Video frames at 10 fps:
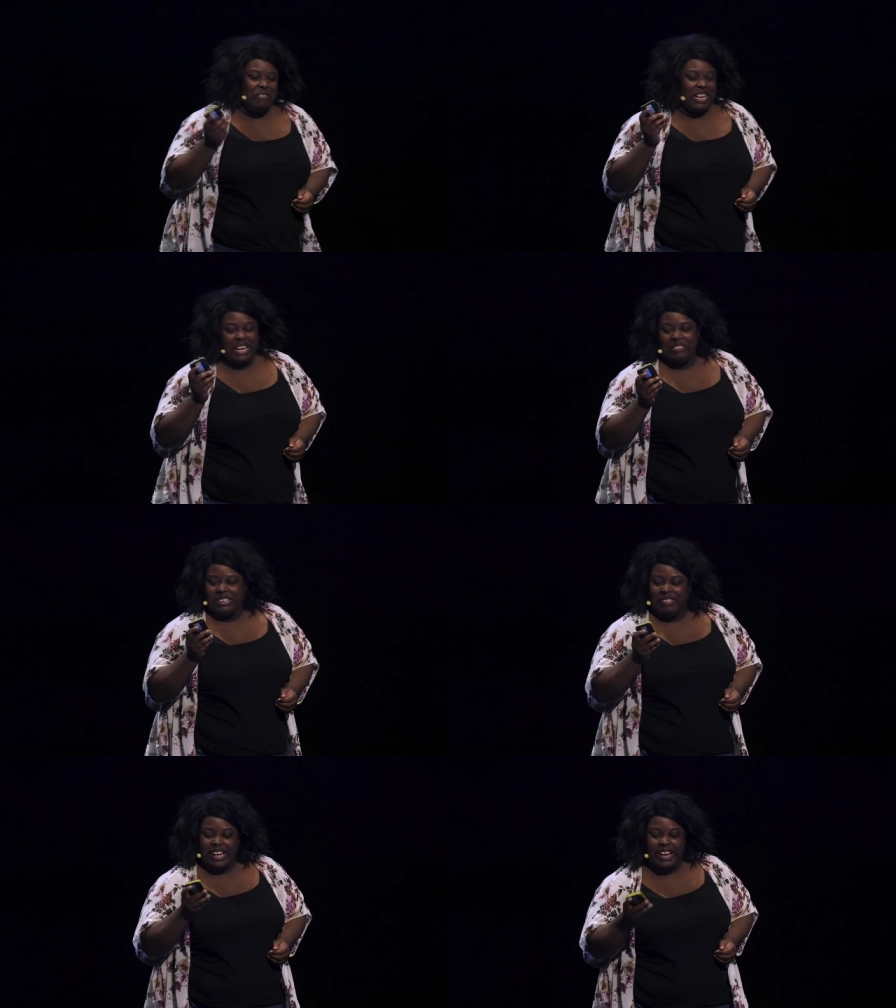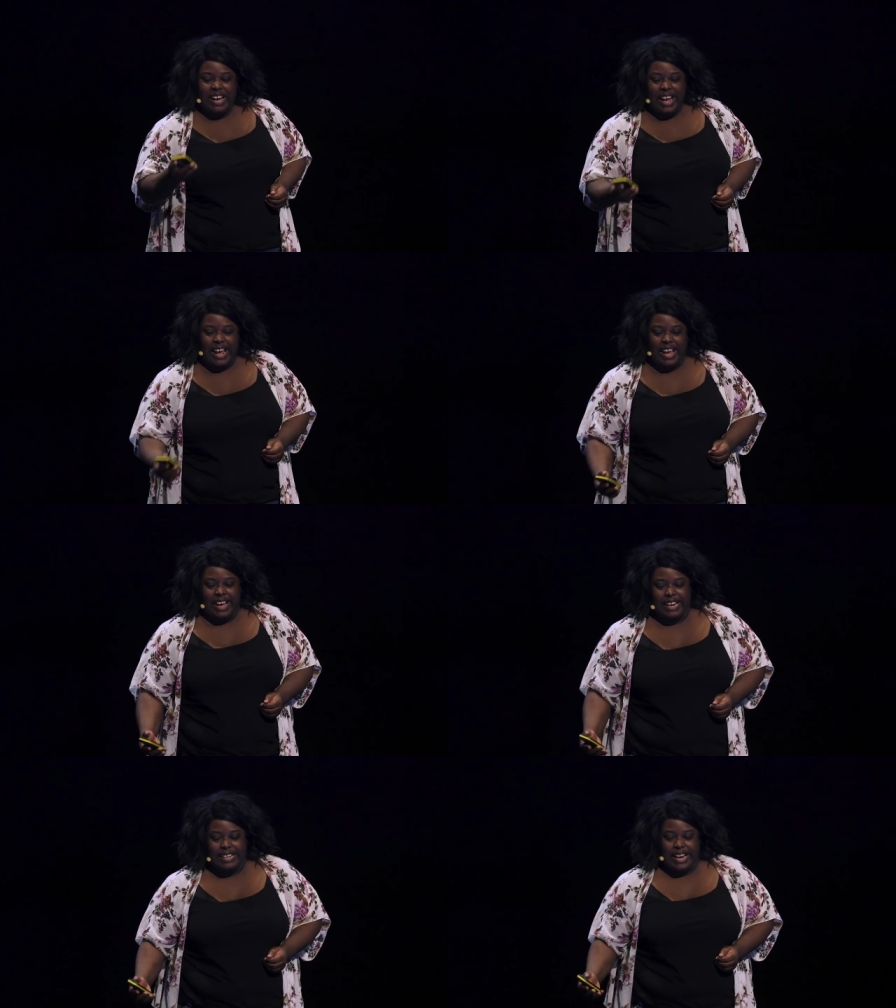my name is Mina,
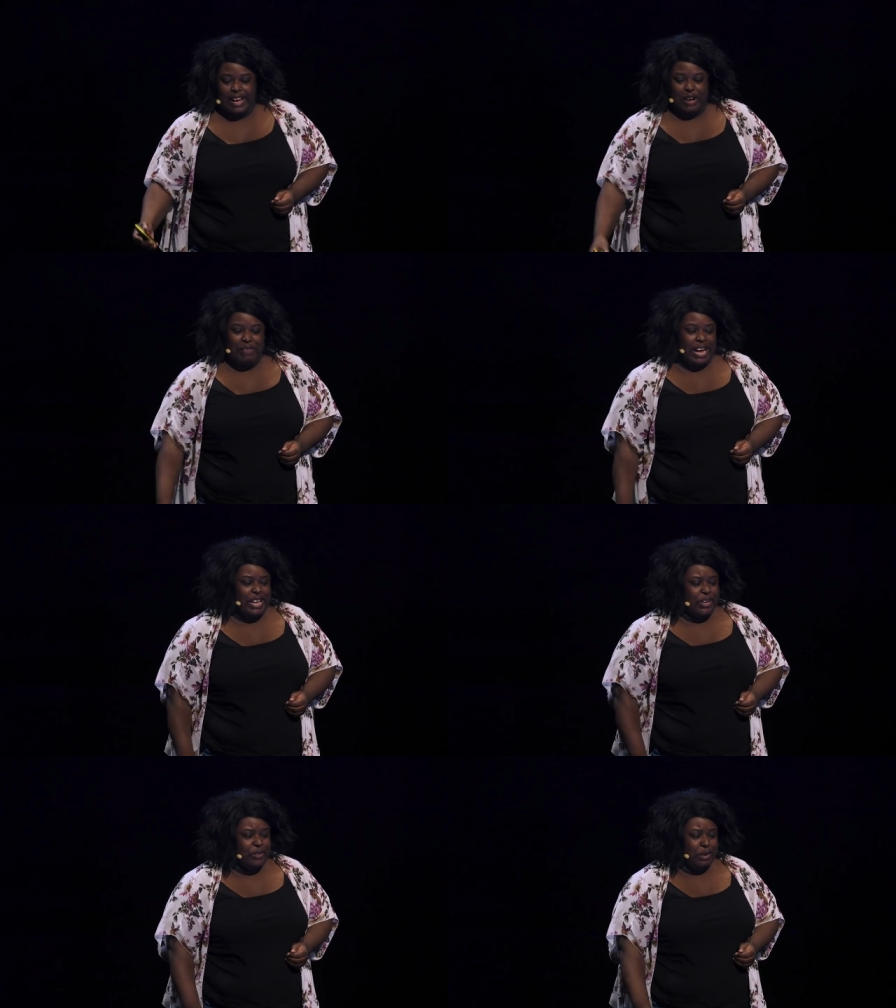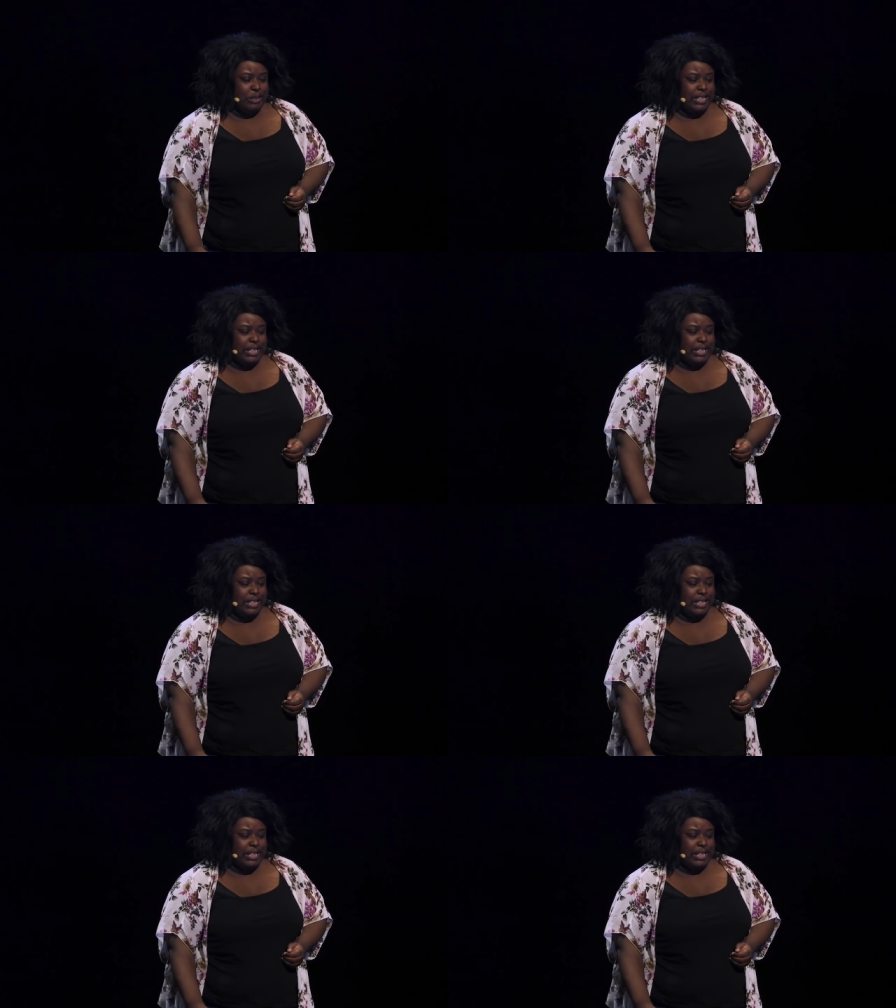and you could